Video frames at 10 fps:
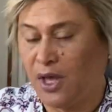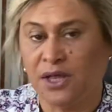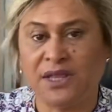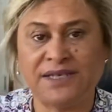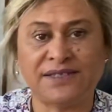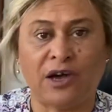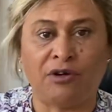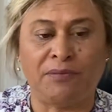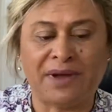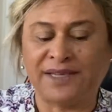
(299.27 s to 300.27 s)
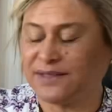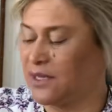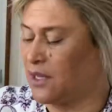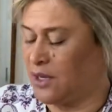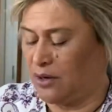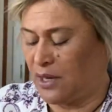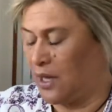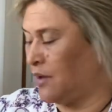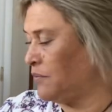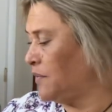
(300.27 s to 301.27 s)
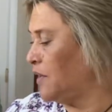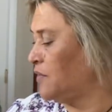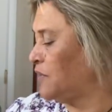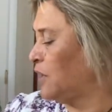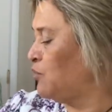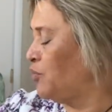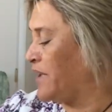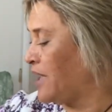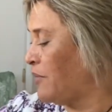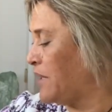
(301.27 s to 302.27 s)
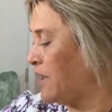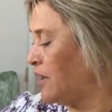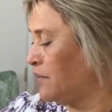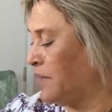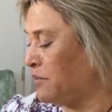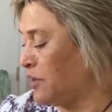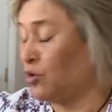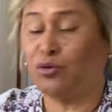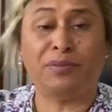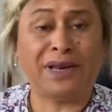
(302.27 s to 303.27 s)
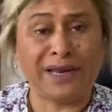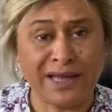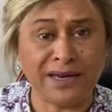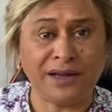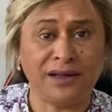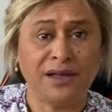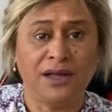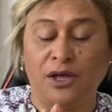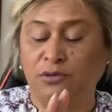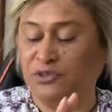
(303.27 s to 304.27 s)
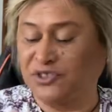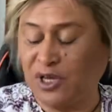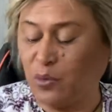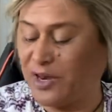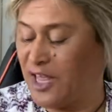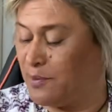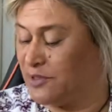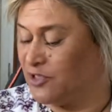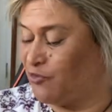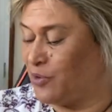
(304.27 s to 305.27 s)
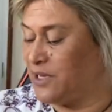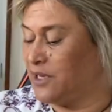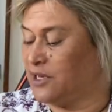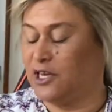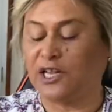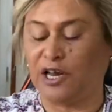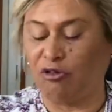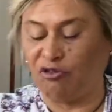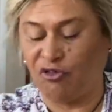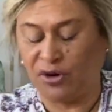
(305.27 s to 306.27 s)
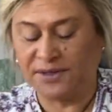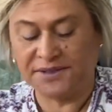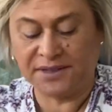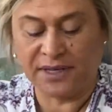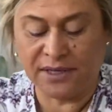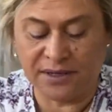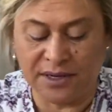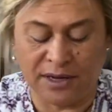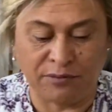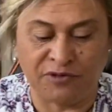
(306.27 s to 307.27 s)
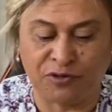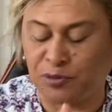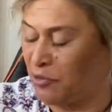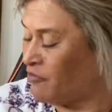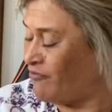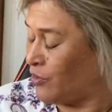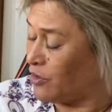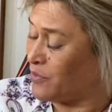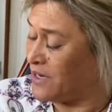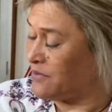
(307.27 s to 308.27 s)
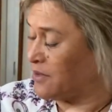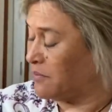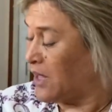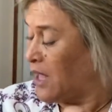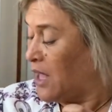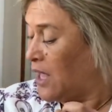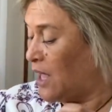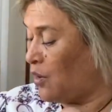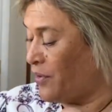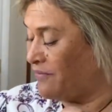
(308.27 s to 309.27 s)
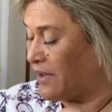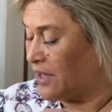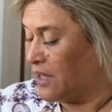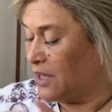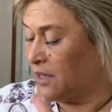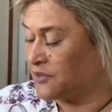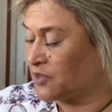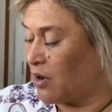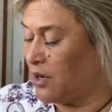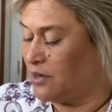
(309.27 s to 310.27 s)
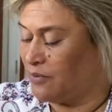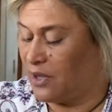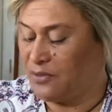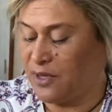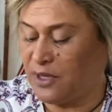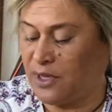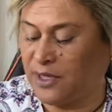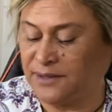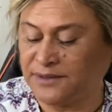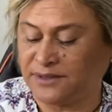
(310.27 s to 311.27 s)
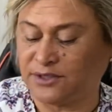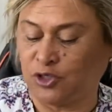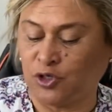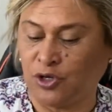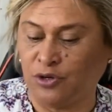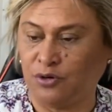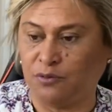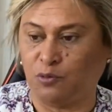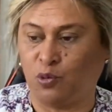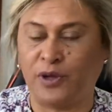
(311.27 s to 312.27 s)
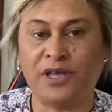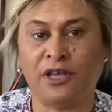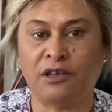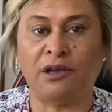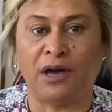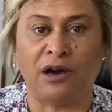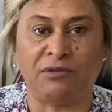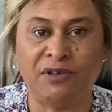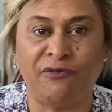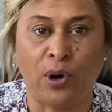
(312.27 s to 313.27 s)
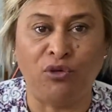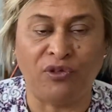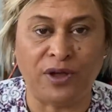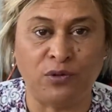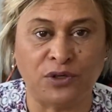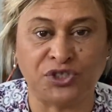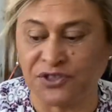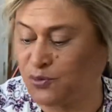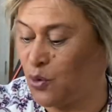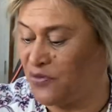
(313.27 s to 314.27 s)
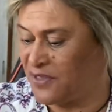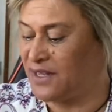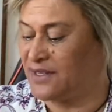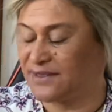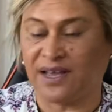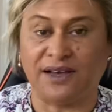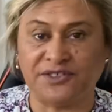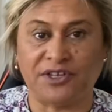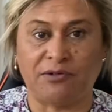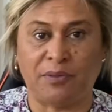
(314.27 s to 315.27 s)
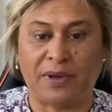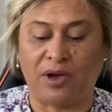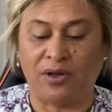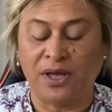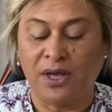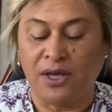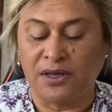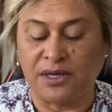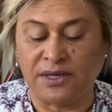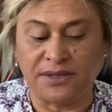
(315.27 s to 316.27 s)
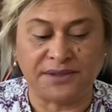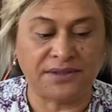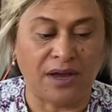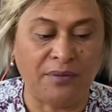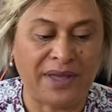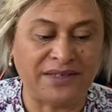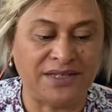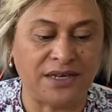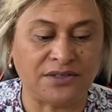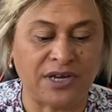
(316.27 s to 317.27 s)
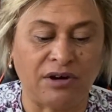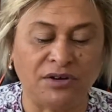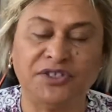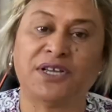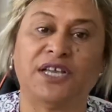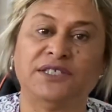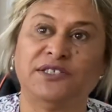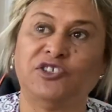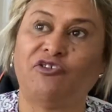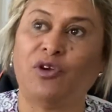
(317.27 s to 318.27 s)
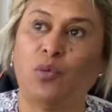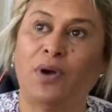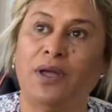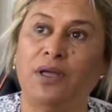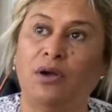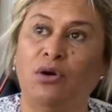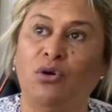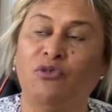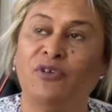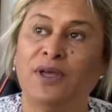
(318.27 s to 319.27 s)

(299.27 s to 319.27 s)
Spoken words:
these are amazing, and they will be coming out maybe a little bit later. We'll see what happens if we need any clarifiers, and if Spirit feel like we need them. However, it's kind of like, as you know, we are evolving, which is what these cards are about. The Starman deck, Tarot deck, has a different way of